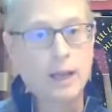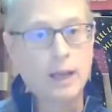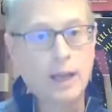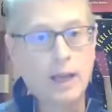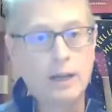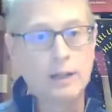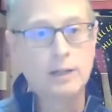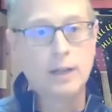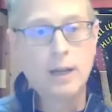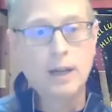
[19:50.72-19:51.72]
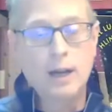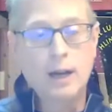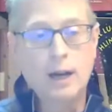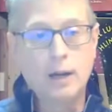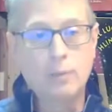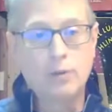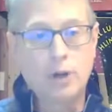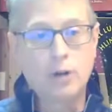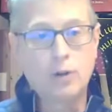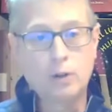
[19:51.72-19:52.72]
and
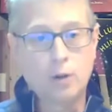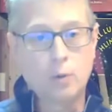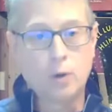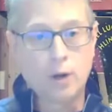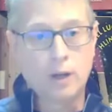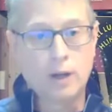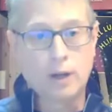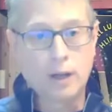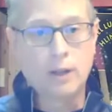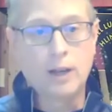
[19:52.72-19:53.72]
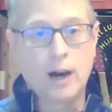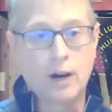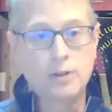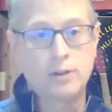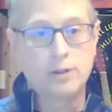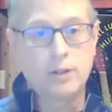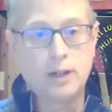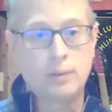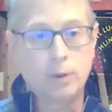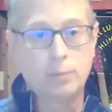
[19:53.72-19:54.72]
start the dirt work and getting the yards
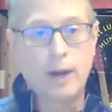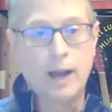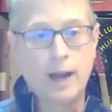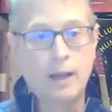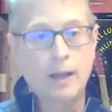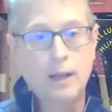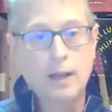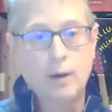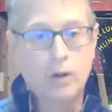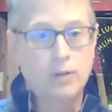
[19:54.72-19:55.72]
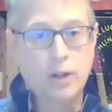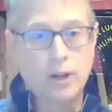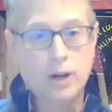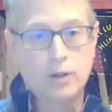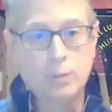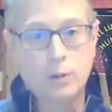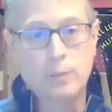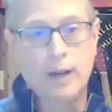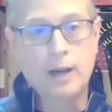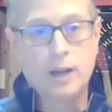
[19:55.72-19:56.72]
put back. Once all the yards are put
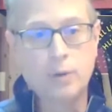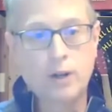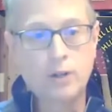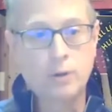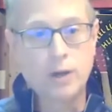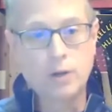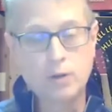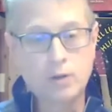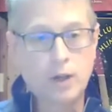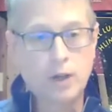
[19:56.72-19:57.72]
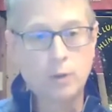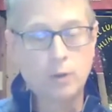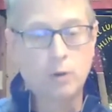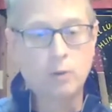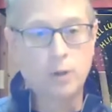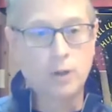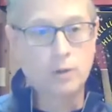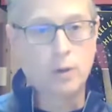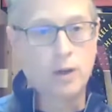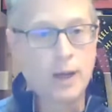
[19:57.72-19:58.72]
back and the restoration's done, which hopefully is
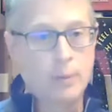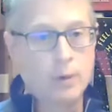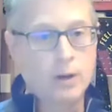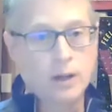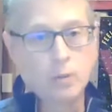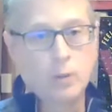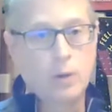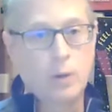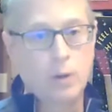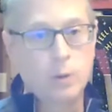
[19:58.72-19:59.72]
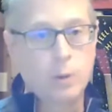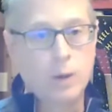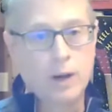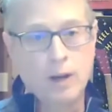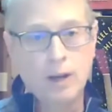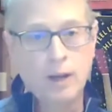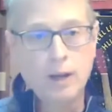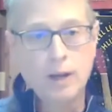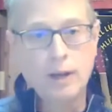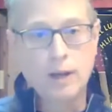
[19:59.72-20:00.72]
going to happen next week, weather permitting,
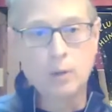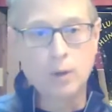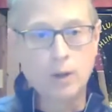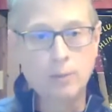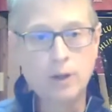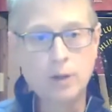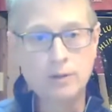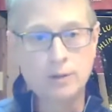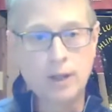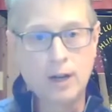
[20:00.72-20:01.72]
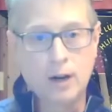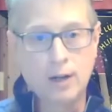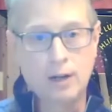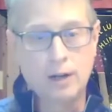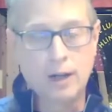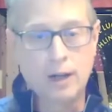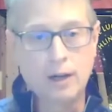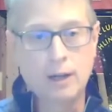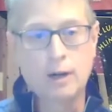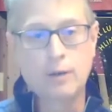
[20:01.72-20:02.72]
we'll get the millers in there
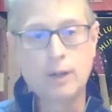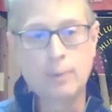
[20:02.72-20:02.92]
and get everything